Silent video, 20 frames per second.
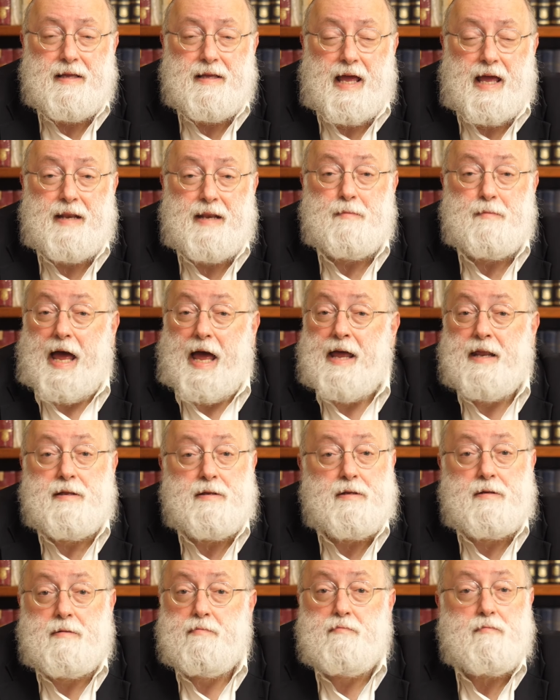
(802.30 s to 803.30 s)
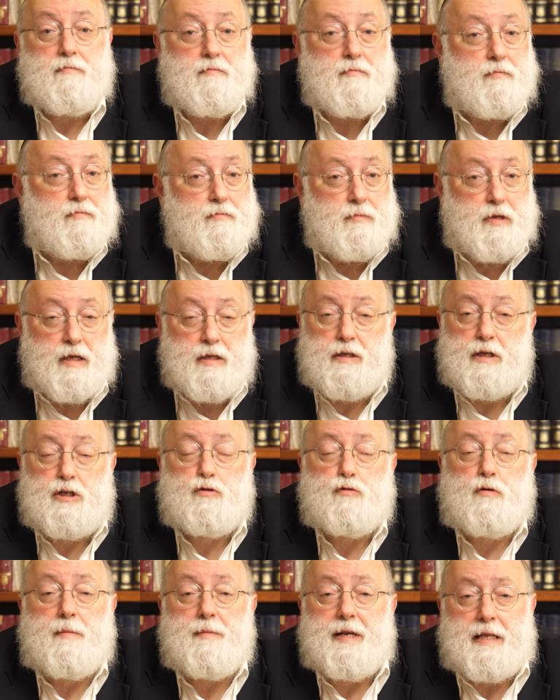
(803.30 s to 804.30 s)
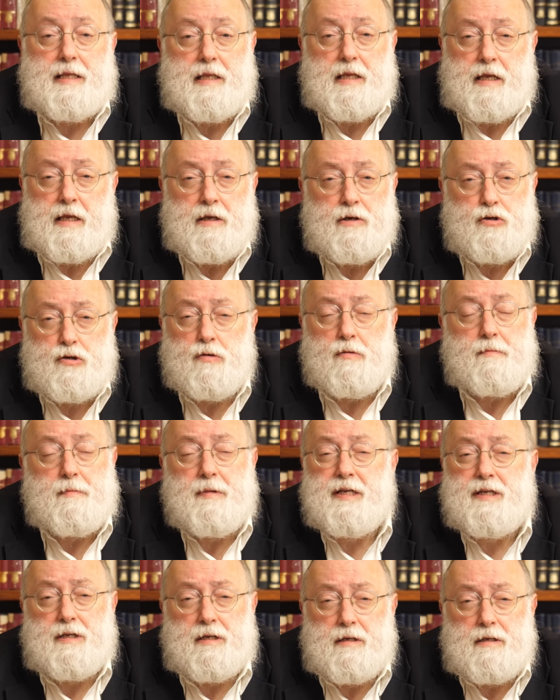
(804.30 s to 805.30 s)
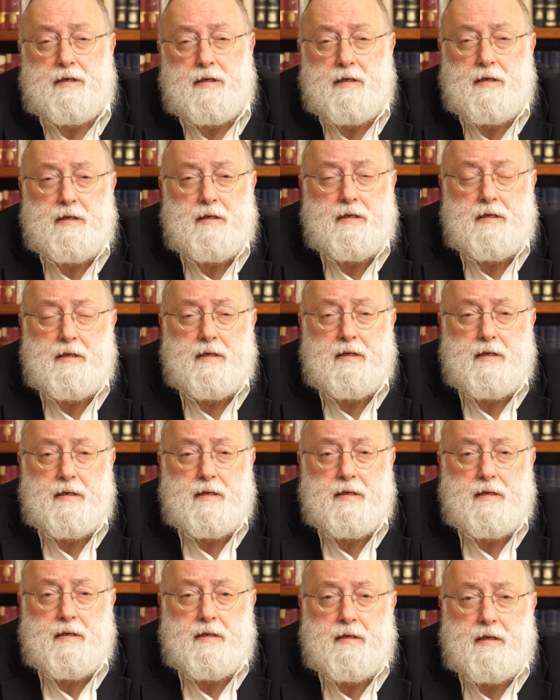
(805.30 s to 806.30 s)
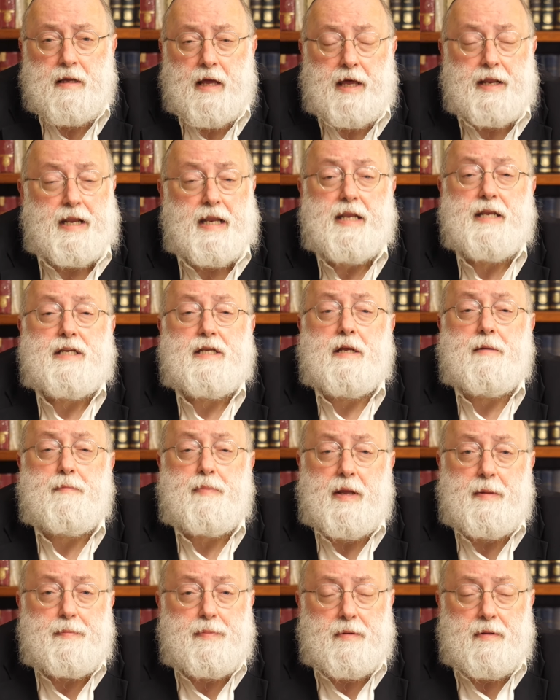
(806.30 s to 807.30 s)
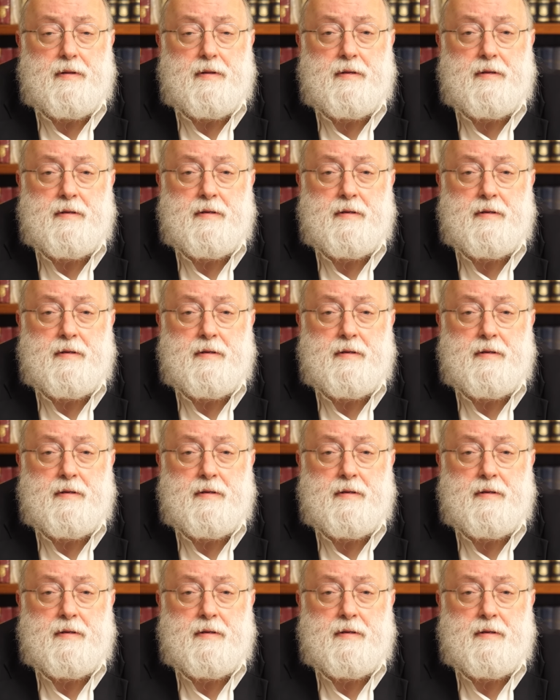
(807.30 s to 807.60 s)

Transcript: and, and indiscriminately shoot missiles at innocent people,